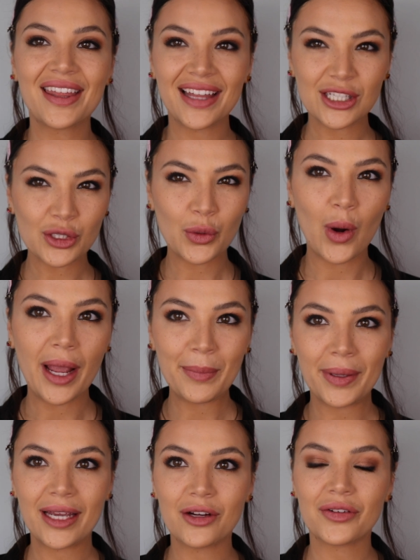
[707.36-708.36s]
That's quite
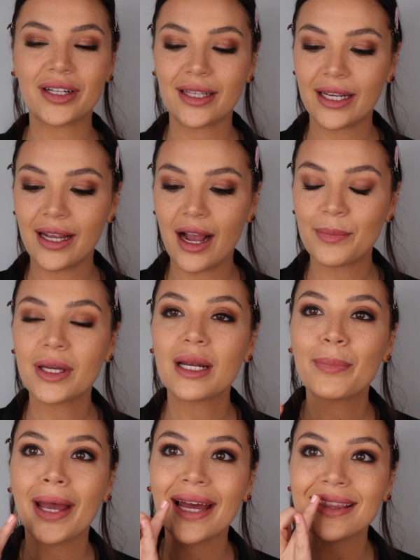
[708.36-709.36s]
pink, really. I'm
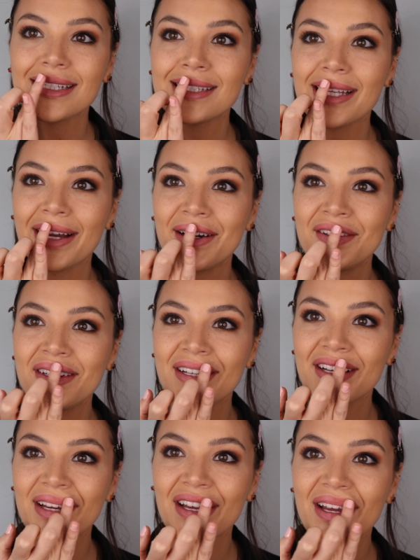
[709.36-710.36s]
gonna pat this out
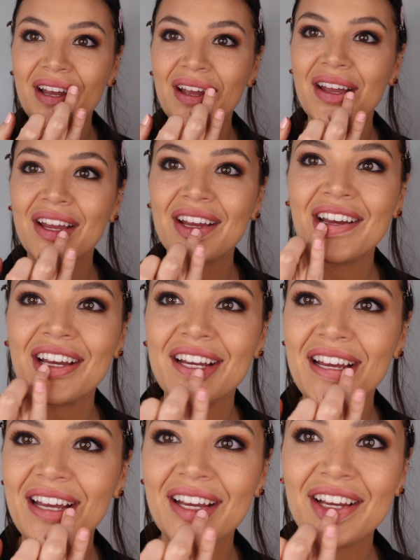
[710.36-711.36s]

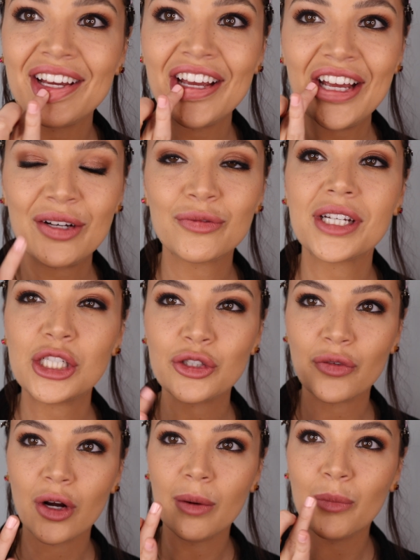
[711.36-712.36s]
and reach
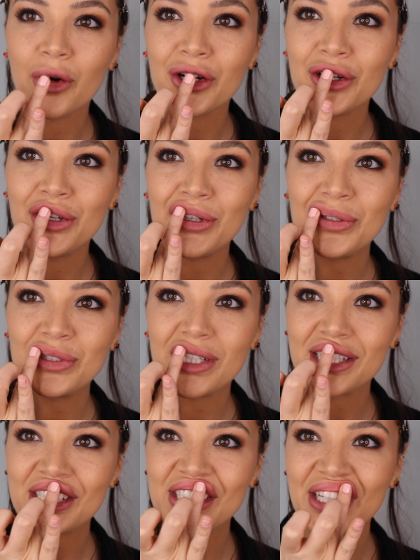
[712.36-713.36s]
for a more
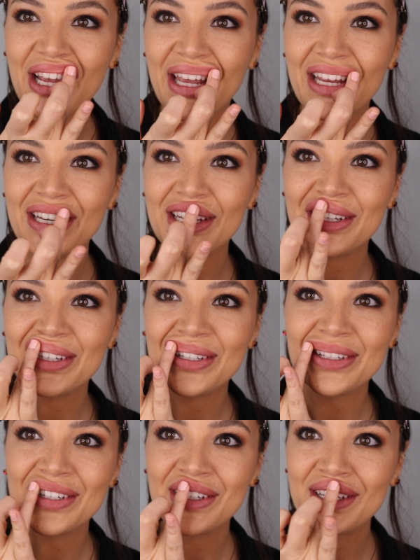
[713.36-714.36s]
nude shade
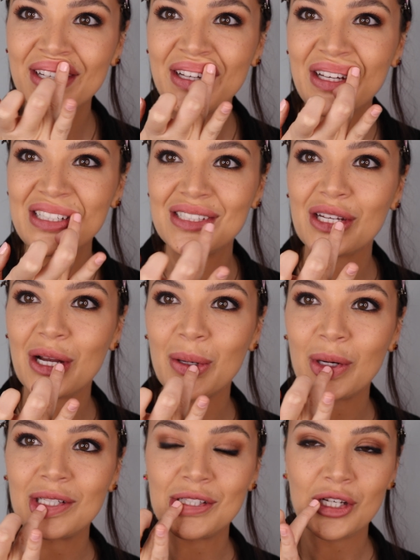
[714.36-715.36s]
to
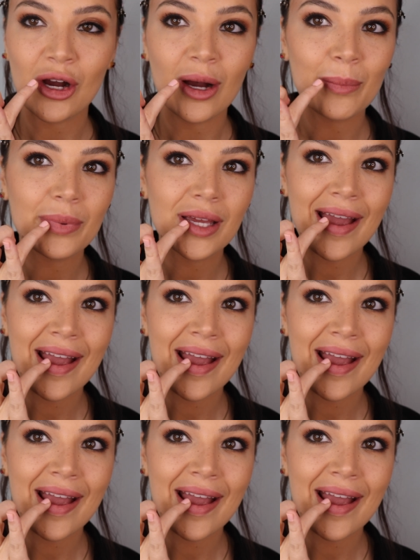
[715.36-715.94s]
go on top.